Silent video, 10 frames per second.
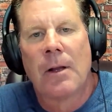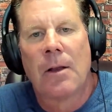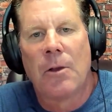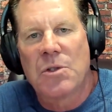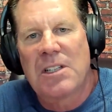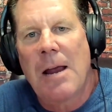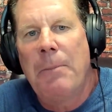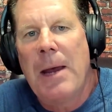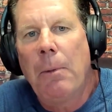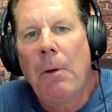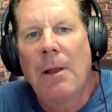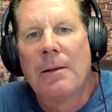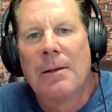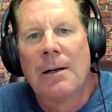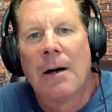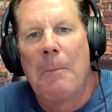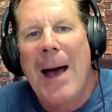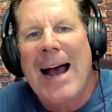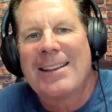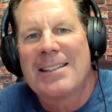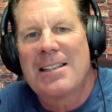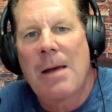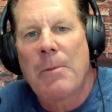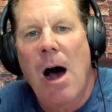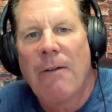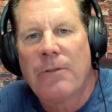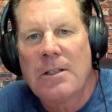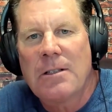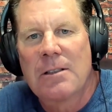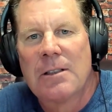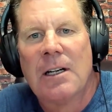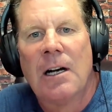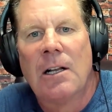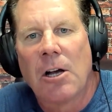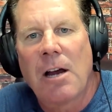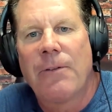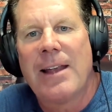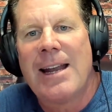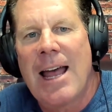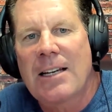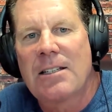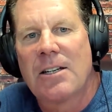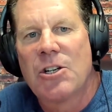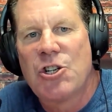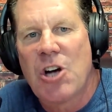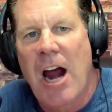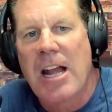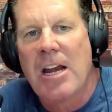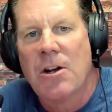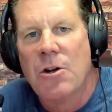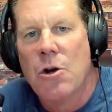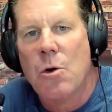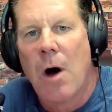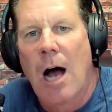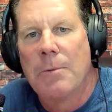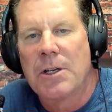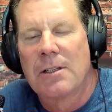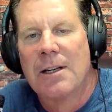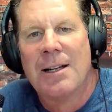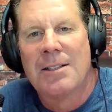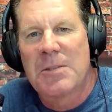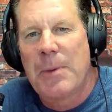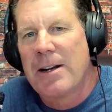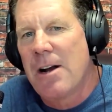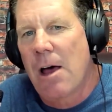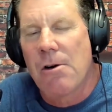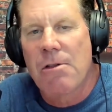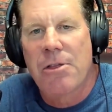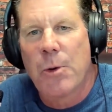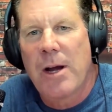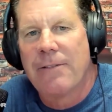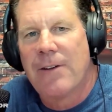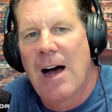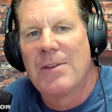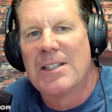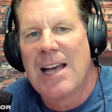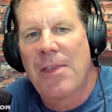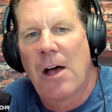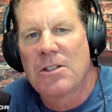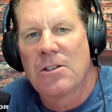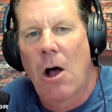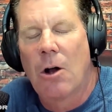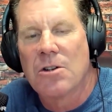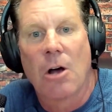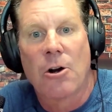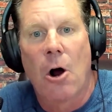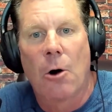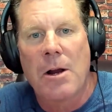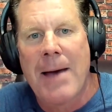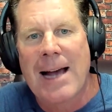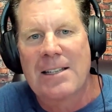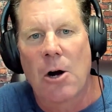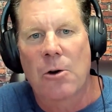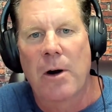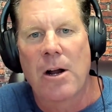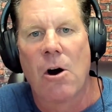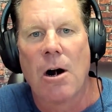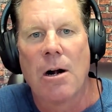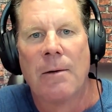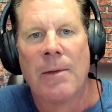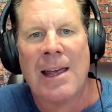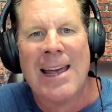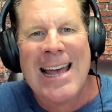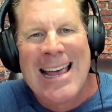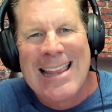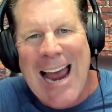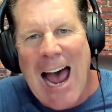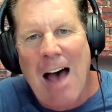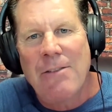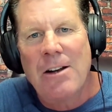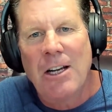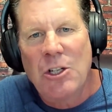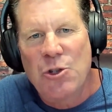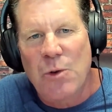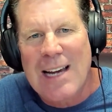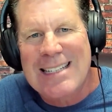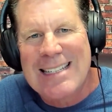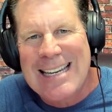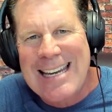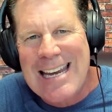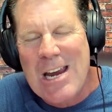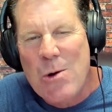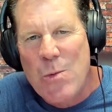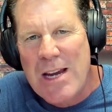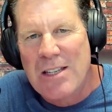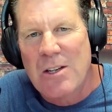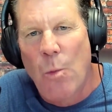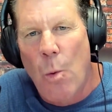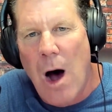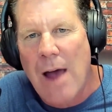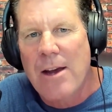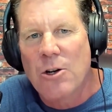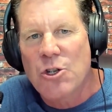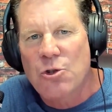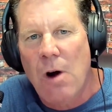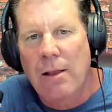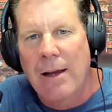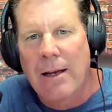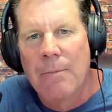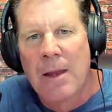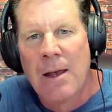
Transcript: those same people are back at the same conference looking for the next shiny new object to spend another three to five to ten thousand dollars on an already maxed out credit card. They haven't addressed the key reason why they are struggling.